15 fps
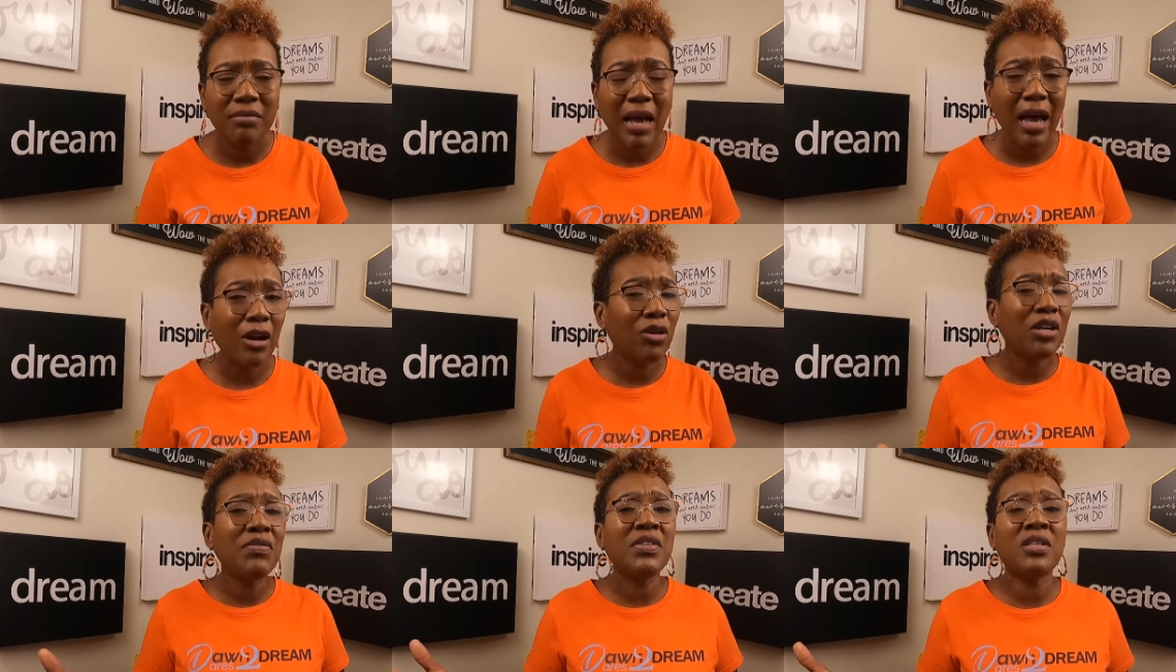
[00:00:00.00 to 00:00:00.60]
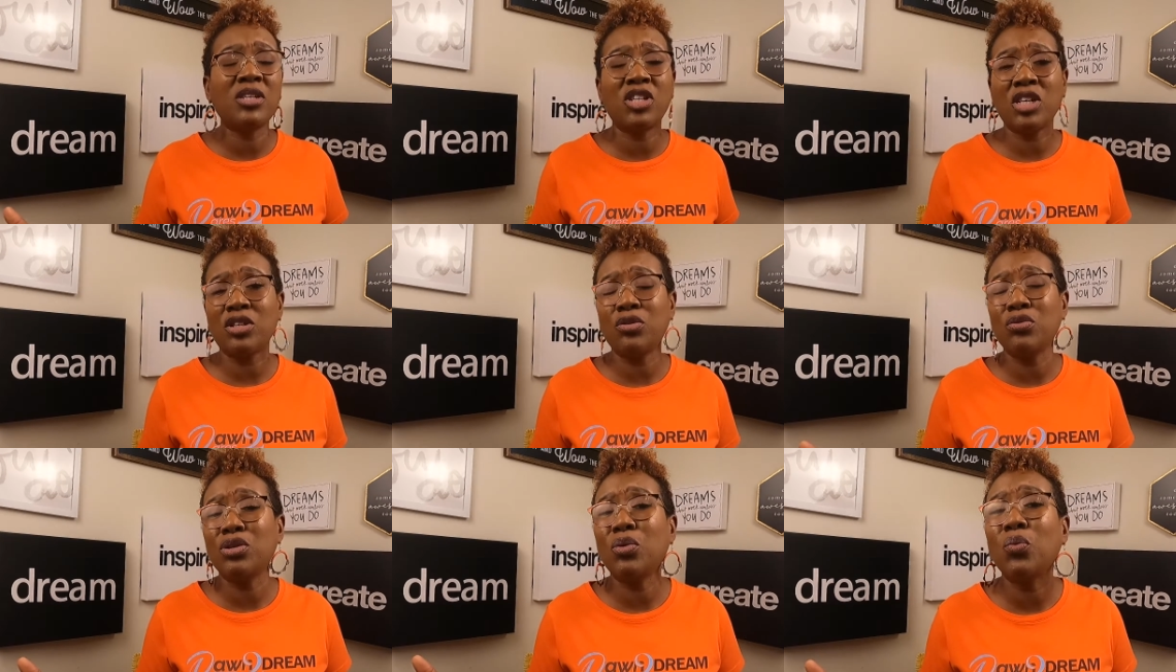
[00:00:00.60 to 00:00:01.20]
I don't even
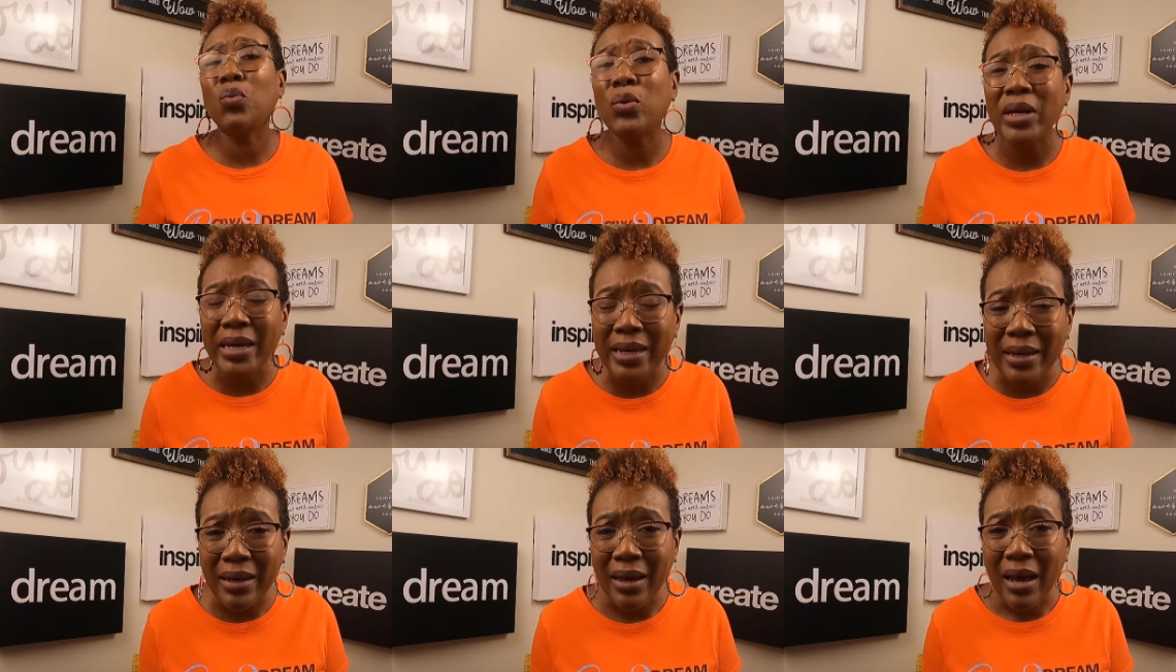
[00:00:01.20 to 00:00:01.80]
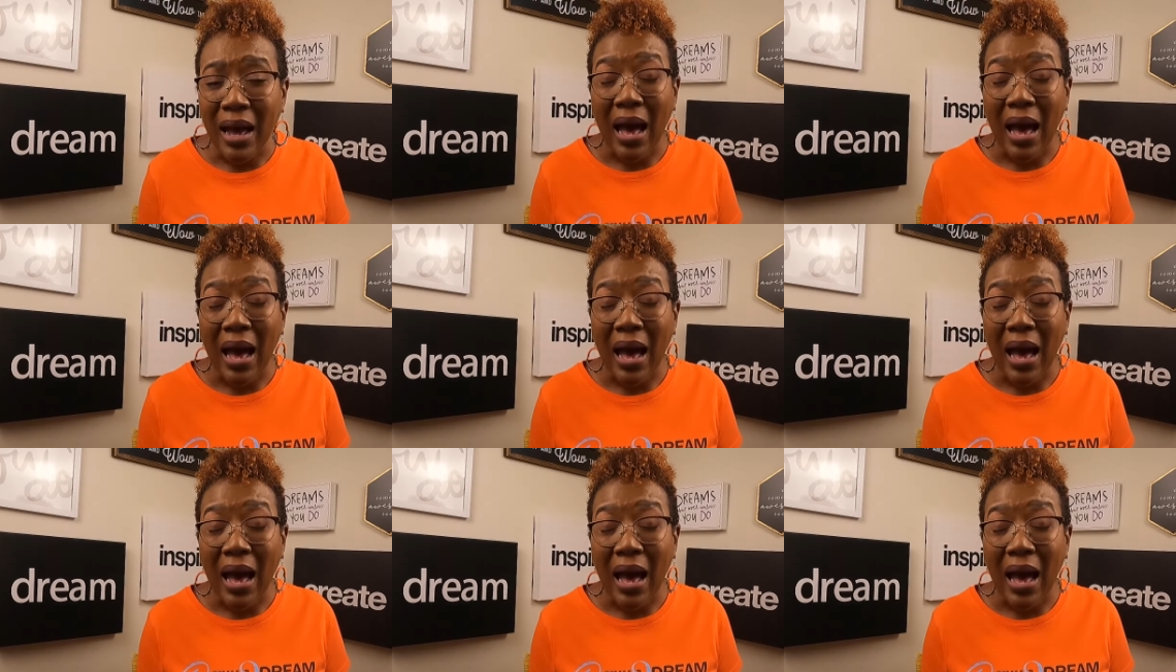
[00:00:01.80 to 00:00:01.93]
suggest doing a week.